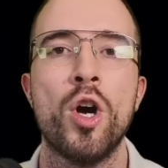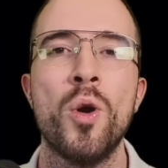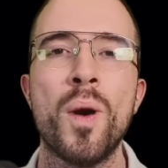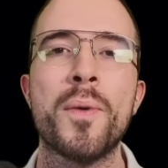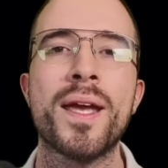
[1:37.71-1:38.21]

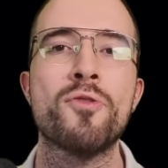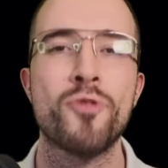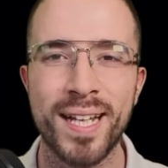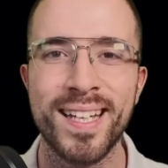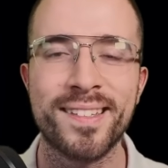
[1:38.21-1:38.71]
Who are we
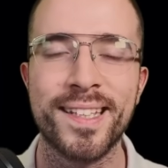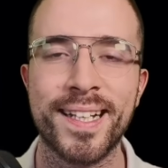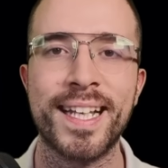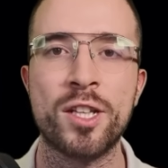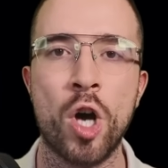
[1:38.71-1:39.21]

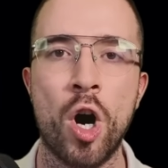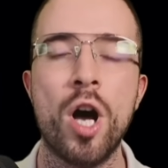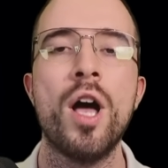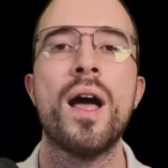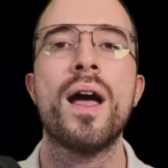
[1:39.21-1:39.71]
realistically
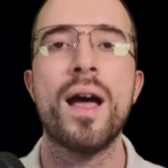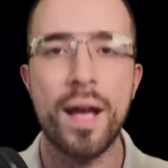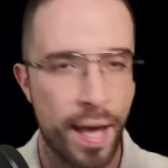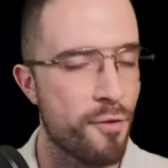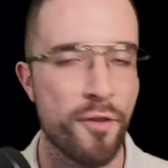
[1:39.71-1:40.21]
not?
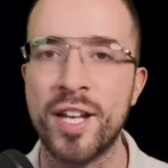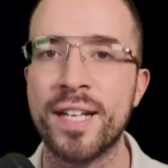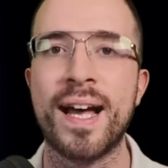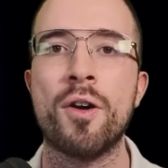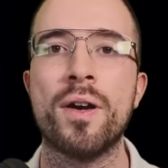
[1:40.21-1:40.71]
Everything is
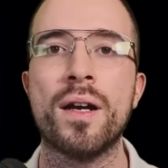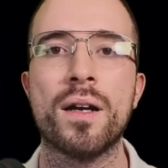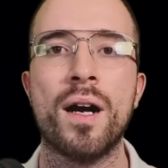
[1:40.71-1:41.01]
out.